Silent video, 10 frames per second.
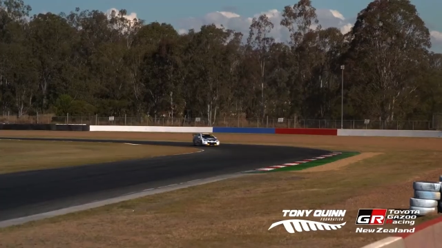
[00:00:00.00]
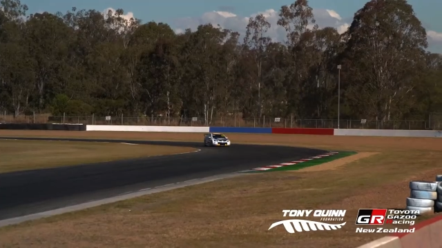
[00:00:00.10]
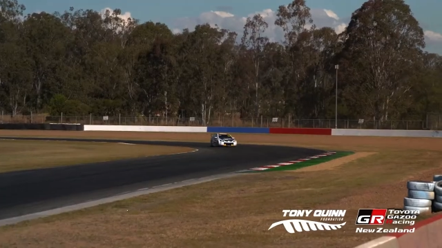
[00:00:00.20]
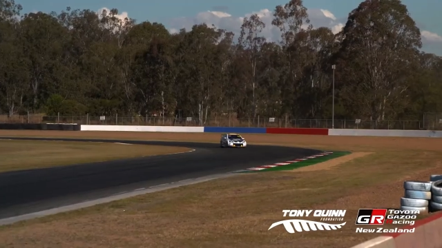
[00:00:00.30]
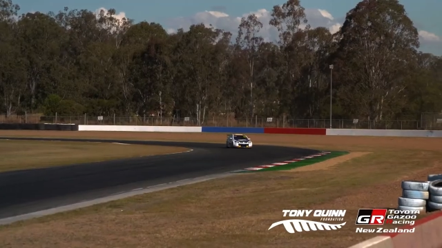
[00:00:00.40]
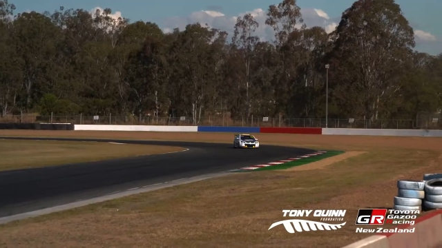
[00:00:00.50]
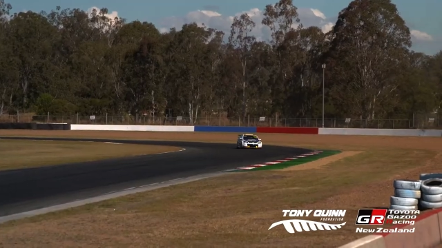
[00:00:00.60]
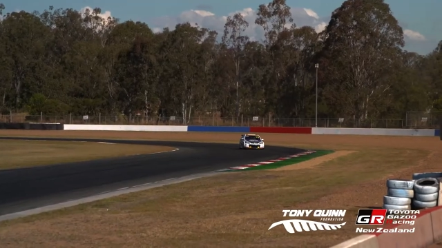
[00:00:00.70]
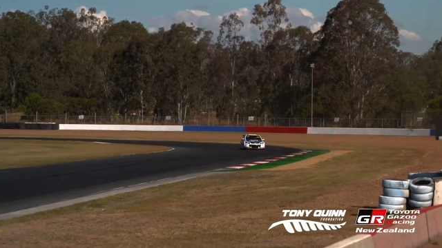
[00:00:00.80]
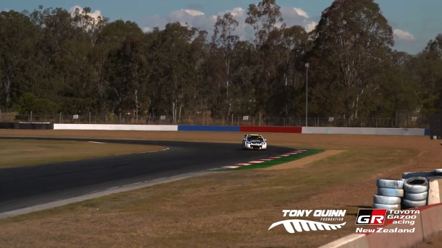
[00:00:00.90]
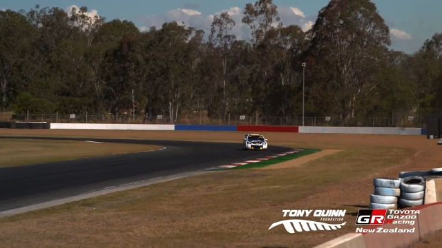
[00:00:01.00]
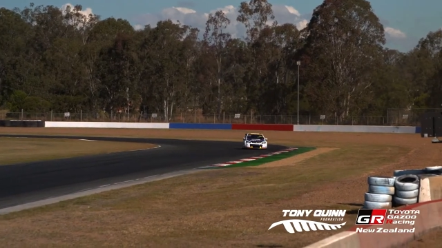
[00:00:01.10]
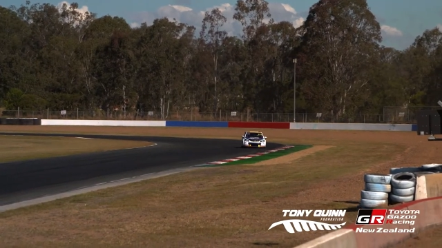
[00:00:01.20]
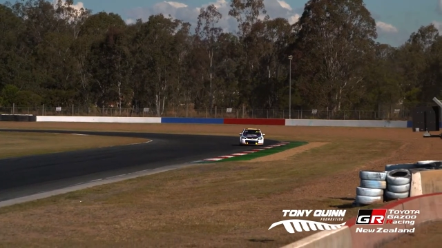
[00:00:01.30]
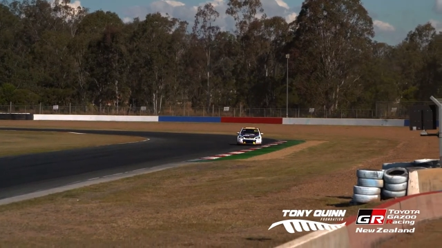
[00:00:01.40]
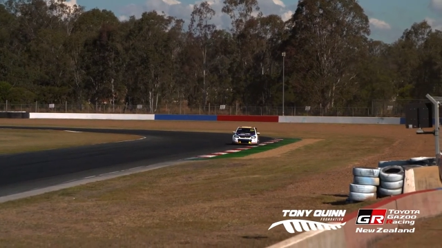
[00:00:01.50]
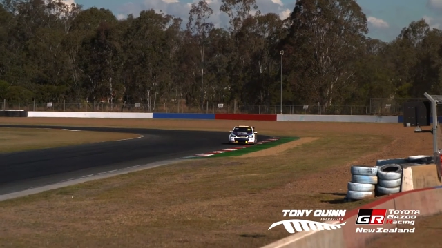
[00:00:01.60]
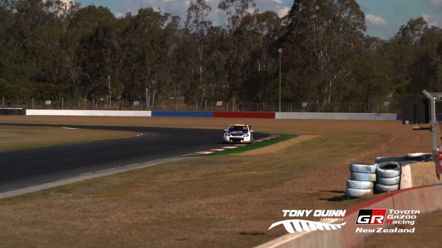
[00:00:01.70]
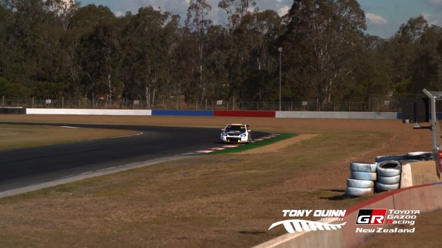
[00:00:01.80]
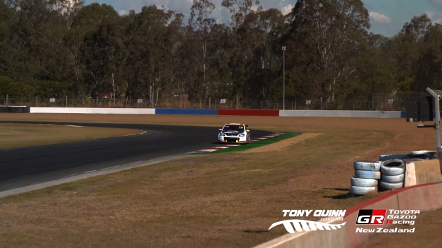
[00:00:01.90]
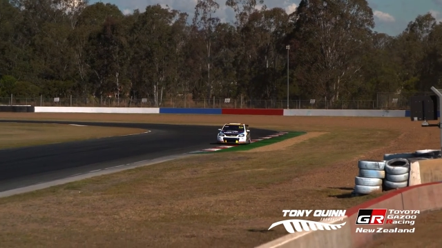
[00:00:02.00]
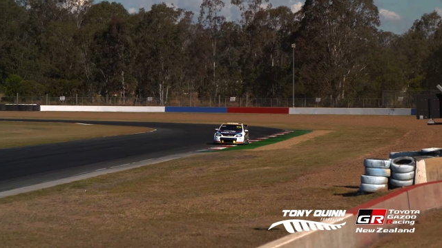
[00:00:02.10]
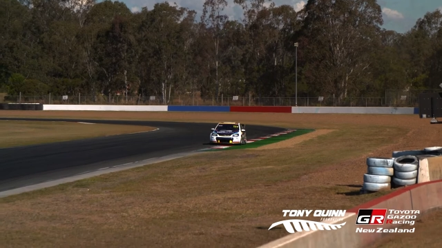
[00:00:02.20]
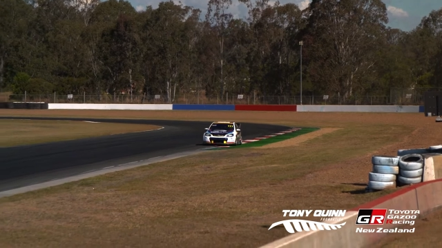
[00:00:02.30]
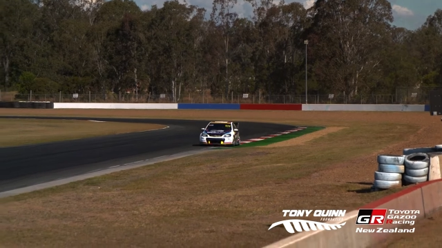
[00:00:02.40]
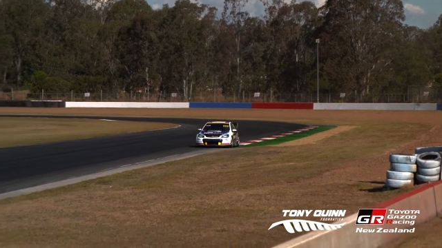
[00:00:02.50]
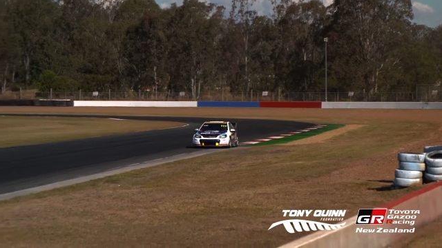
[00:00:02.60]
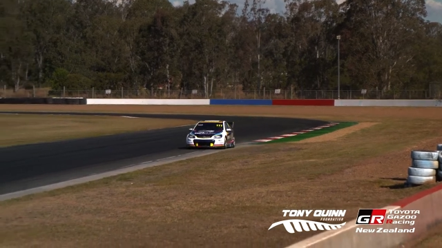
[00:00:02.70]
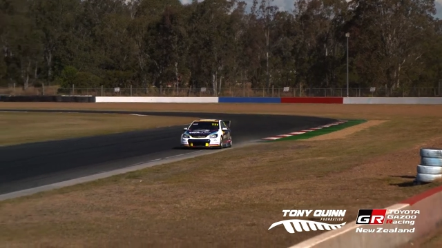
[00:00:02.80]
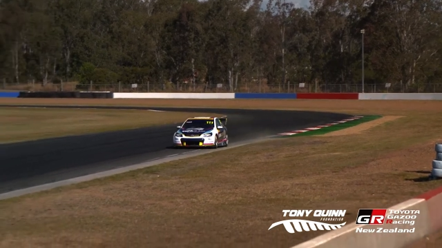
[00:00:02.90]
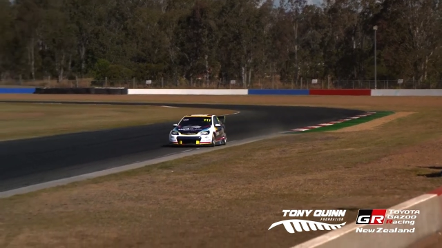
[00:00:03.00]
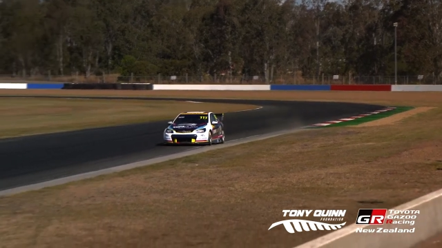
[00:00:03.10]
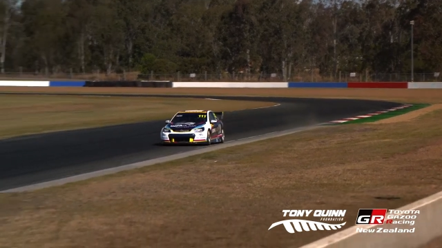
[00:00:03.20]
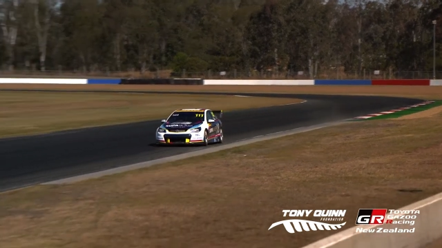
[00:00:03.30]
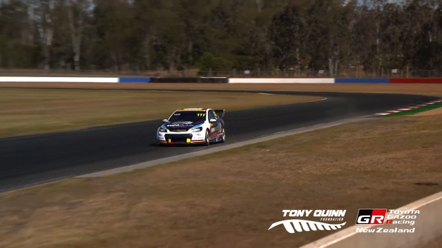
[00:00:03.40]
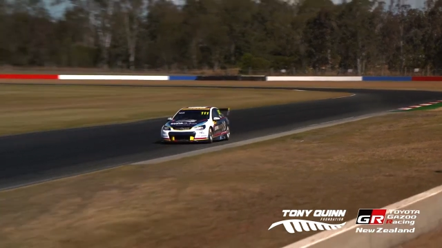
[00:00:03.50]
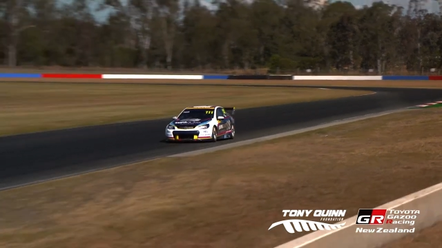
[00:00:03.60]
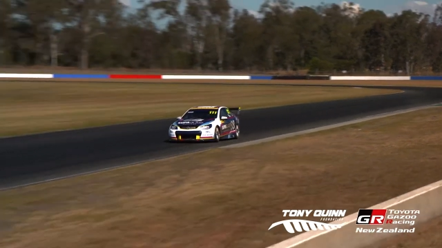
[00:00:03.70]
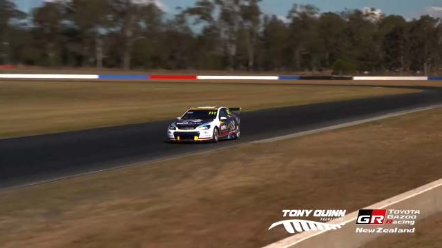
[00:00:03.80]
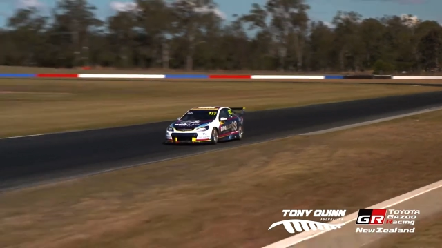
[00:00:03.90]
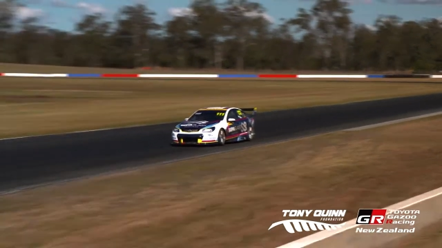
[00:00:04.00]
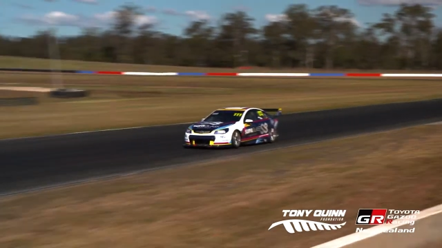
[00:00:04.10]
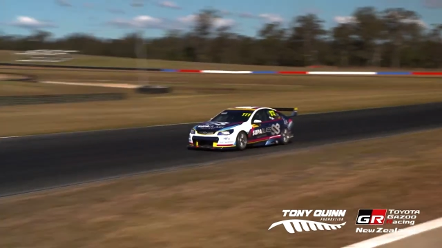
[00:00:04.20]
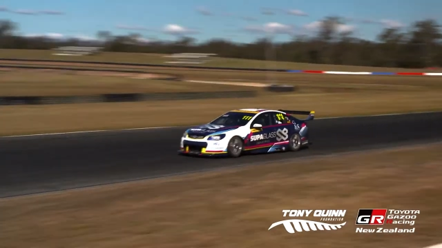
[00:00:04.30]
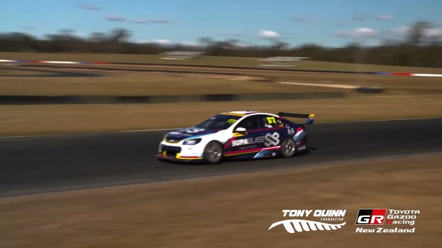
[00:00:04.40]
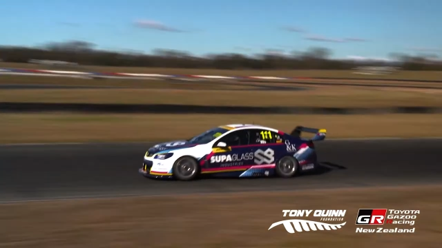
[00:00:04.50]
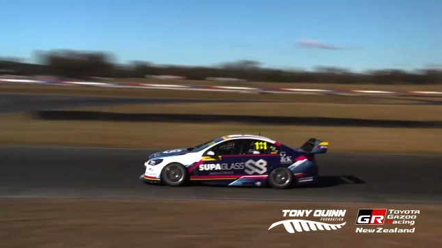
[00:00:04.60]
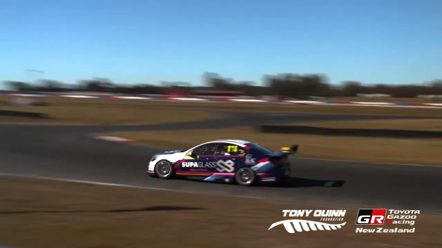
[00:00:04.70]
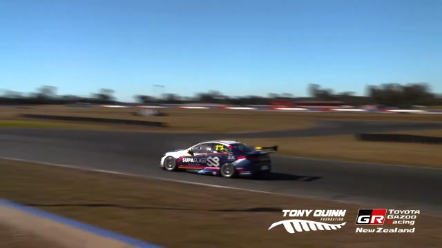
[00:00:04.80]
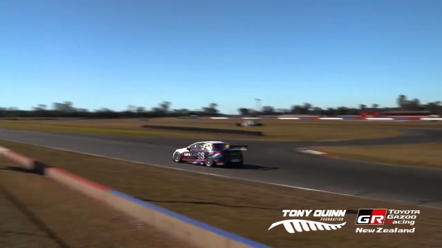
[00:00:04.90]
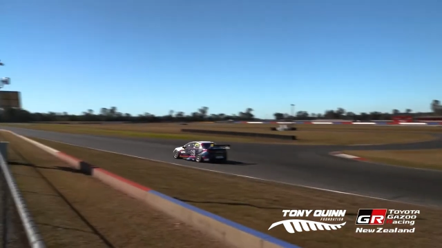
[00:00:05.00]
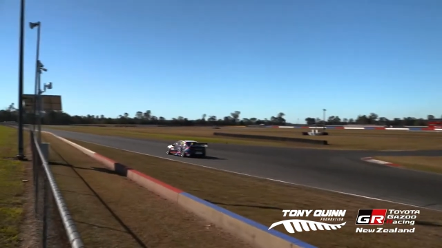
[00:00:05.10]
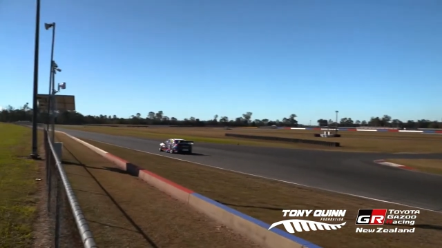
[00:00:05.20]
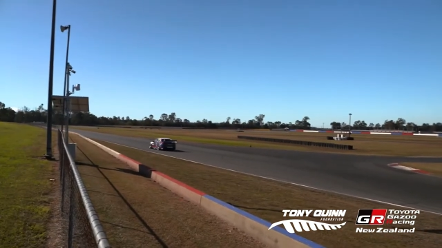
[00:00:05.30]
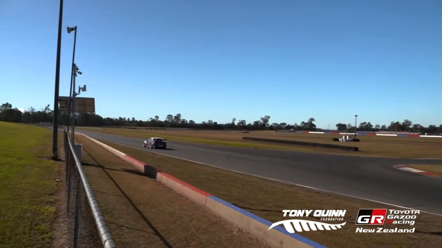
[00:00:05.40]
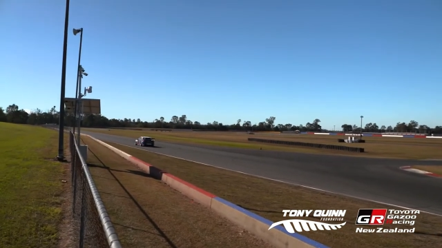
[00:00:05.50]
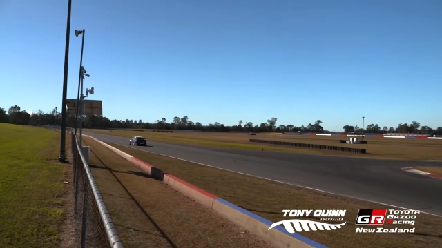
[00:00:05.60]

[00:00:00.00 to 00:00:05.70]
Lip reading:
[unreadable: no face in view]